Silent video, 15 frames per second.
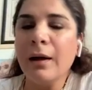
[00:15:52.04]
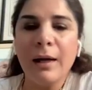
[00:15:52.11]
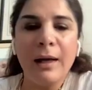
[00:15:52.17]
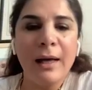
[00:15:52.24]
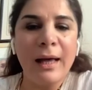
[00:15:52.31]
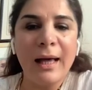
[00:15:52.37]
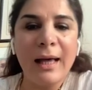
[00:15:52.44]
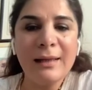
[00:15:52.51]

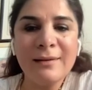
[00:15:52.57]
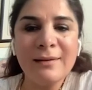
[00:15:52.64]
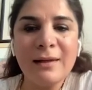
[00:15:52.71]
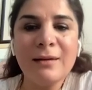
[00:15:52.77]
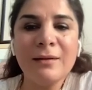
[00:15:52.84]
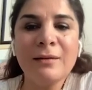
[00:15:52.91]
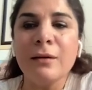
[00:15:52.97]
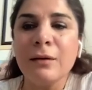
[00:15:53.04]
And
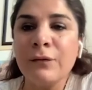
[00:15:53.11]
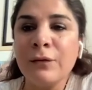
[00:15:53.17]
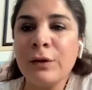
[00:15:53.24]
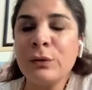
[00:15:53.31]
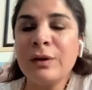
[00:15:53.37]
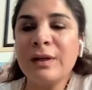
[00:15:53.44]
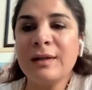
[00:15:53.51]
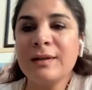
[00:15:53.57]
here
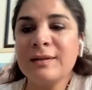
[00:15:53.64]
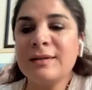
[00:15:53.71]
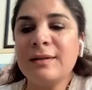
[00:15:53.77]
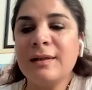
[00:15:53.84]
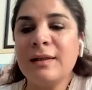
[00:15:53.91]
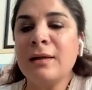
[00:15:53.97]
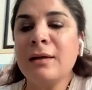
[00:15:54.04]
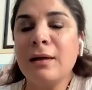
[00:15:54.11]
you can
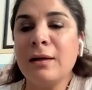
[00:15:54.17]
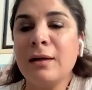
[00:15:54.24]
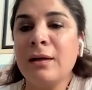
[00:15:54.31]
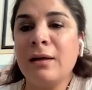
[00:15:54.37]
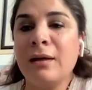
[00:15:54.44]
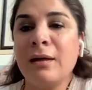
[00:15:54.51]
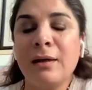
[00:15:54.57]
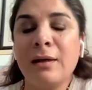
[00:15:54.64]
see
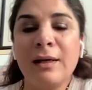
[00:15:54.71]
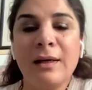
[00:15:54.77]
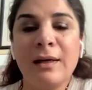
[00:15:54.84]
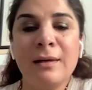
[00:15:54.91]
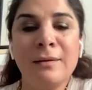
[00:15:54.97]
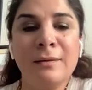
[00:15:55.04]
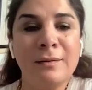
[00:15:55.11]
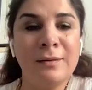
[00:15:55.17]

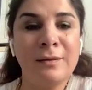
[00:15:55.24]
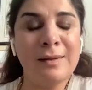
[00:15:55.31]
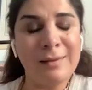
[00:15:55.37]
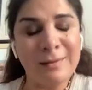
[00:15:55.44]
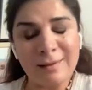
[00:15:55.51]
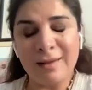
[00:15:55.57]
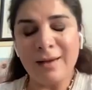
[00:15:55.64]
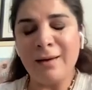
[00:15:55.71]

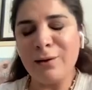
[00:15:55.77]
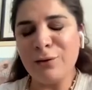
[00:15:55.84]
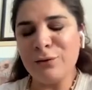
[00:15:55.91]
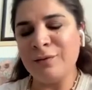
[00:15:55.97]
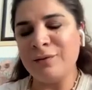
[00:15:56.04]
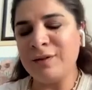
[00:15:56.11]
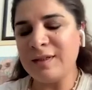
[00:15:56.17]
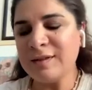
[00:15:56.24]
in
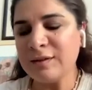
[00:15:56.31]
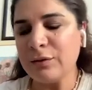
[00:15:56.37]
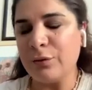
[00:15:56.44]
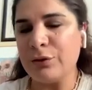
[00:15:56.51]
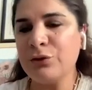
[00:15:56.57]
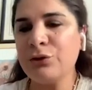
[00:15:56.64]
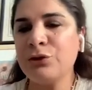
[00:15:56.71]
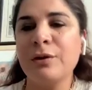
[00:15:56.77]
our
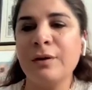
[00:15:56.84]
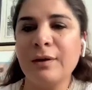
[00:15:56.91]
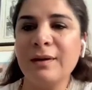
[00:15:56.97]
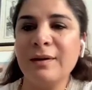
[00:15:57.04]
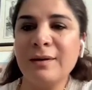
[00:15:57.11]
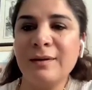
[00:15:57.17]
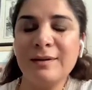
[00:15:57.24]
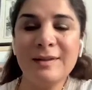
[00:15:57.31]
research,
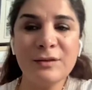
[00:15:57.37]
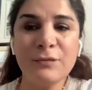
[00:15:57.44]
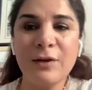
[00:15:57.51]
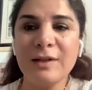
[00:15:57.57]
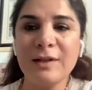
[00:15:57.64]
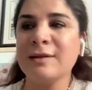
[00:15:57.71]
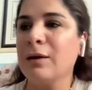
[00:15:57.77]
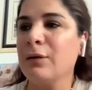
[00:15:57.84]
this
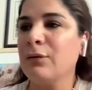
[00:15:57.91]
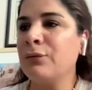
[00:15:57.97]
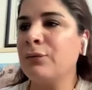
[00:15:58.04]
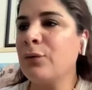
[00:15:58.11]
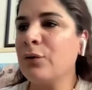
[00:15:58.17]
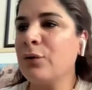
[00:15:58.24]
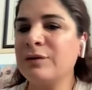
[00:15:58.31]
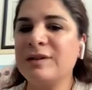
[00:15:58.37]
was
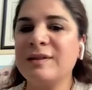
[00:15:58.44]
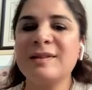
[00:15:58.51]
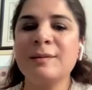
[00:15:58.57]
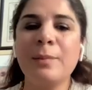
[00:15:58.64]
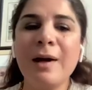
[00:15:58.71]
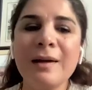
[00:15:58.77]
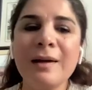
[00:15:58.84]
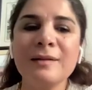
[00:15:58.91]
for the
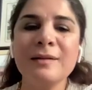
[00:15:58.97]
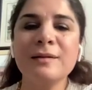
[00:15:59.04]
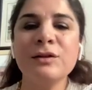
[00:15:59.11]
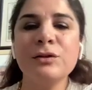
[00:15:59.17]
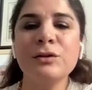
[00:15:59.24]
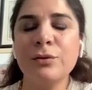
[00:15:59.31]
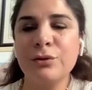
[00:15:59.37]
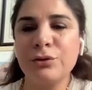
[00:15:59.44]
spinal
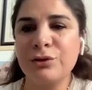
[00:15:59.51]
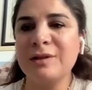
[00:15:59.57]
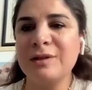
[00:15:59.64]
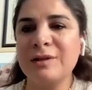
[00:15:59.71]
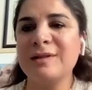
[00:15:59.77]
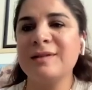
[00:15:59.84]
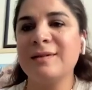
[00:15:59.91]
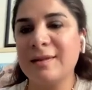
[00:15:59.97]

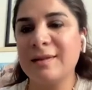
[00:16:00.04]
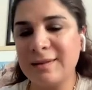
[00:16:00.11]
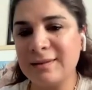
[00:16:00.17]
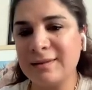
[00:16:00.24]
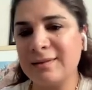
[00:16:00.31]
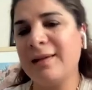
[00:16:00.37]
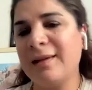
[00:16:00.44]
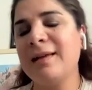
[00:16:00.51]
surgeries
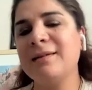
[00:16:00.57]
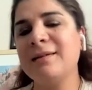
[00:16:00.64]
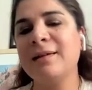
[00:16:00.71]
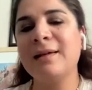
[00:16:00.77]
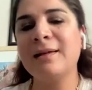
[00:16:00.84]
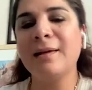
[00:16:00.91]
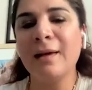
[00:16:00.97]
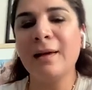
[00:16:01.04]

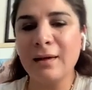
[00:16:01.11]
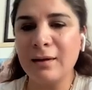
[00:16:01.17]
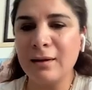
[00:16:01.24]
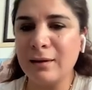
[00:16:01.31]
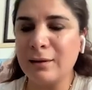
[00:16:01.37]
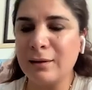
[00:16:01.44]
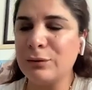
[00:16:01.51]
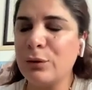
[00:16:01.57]
necessitating
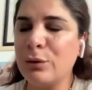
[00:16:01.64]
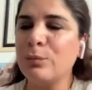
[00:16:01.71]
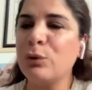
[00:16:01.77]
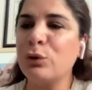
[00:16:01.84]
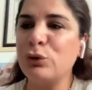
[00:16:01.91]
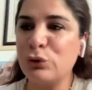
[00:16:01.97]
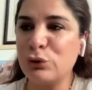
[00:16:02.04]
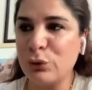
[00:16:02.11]

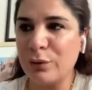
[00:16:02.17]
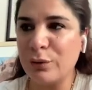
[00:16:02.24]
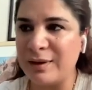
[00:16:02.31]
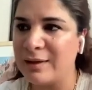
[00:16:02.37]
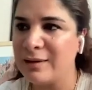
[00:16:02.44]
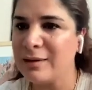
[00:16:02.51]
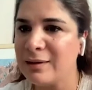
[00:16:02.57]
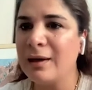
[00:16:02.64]

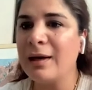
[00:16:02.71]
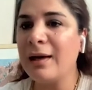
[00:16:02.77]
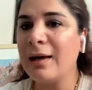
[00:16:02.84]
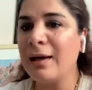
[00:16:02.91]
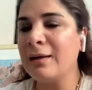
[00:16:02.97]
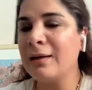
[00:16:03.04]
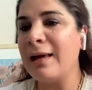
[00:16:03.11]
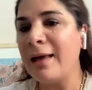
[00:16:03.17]
neuromonitoring.
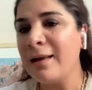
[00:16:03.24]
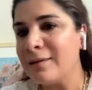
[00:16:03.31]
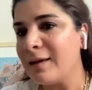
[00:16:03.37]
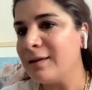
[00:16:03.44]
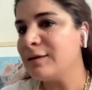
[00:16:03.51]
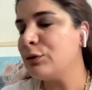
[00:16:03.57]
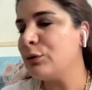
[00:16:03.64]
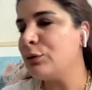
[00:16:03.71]
And
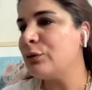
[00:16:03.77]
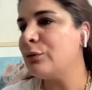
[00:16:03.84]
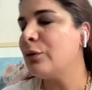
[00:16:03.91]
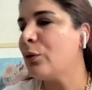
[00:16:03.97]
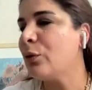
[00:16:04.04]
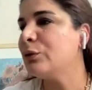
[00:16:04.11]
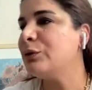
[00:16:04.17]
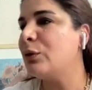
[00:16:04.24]
as you
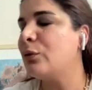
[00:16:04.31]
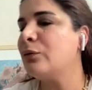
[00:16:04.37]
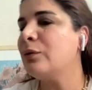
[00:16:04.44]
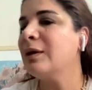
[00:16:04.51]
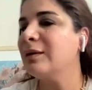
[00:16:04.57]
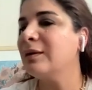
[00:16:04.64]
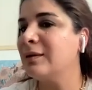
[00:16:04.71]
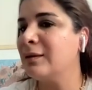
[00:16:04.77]
all know,
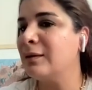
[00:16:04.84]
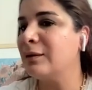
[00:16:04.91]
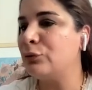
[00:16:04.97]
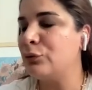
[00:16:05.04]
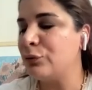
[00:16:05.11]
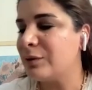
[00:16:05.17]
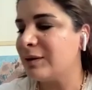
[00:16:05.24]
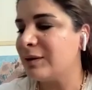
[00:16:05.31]

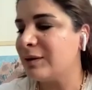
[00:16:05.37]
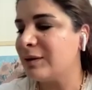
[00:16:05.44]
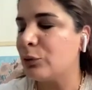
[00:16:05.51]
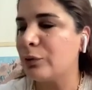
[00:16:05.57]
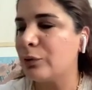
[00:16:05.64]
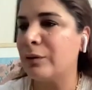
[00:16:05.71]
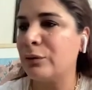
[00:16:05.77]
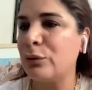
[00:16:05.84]
during the
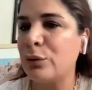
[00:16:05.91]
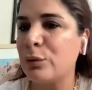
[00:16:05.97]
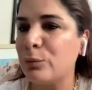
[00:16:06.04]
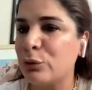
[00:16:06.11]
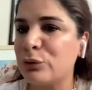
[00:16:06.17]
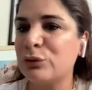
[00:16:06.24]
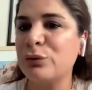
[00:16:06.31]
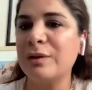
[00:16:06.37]

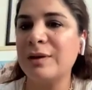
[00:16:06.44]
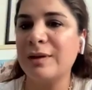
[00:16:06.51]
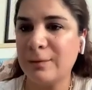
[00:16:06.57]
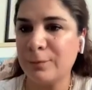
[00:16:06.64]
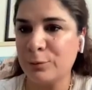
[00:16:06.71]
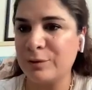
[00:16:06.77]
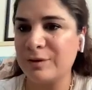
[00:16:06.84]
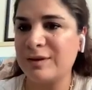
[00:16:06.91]
neuromonitoring
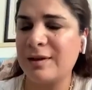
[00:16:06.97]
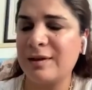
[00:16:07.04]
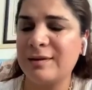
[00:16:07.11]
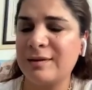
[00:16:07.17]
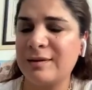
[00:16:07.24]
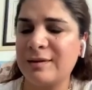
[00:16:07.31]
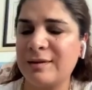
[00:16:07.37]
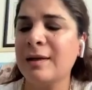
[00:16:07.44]

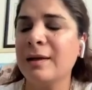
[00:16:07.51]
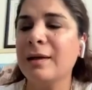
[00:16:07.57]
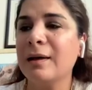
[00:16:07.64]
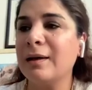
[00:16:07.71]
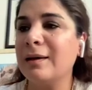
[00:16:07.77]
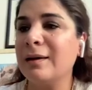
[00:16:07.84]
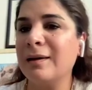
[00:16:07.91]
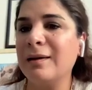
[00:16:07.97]
processes,
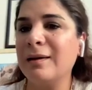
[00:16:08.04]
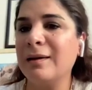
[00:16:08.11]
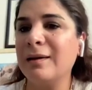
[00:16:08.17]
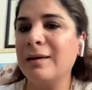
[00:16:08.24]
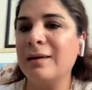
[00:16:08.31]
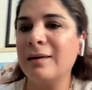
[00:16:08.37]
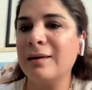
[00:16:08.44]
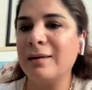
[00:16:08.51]

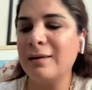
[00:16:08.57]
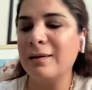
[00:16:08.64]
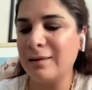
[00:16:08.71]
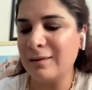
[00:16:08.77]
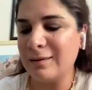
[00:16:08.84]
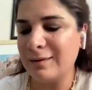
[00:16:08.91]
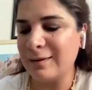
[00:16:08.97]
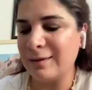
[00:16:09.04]

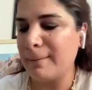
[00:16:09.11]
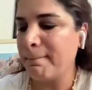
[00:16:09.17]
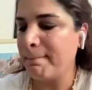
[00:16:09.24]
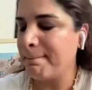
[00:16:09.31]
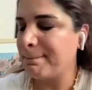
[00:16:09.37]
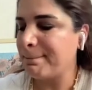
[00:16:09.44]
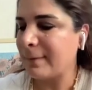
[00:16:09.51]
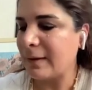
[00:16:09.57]
the
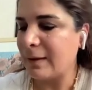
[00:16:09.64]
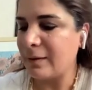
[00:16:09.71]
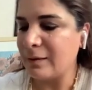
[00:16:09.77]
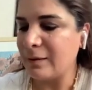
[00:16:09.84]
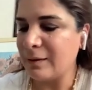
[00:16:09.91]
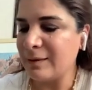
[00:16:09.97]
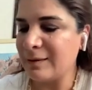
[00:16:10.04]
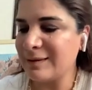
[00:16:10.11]

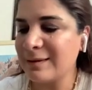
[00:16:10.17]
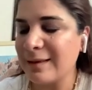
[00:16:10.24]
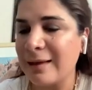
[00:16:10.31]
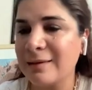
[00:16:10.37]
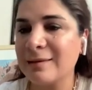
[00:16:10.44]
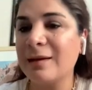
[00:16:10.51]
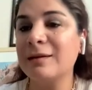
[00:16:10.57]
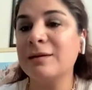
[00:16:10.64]

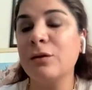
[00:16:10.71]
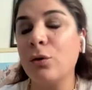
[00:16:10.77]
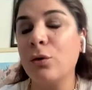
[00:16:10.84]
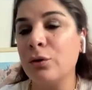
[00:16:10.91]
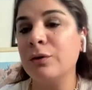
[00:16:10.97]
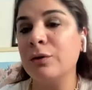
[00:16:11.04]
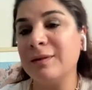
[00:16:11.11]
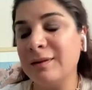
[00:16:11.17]
standard
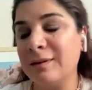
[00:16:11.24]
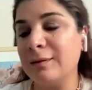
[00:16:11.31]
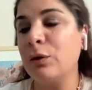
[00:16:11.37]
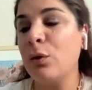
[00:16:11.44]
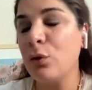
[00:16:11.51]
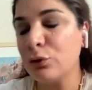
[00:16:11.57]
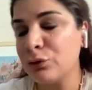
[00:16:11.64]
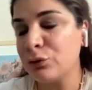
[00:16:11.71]
or the
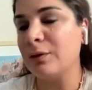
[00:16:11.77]
gold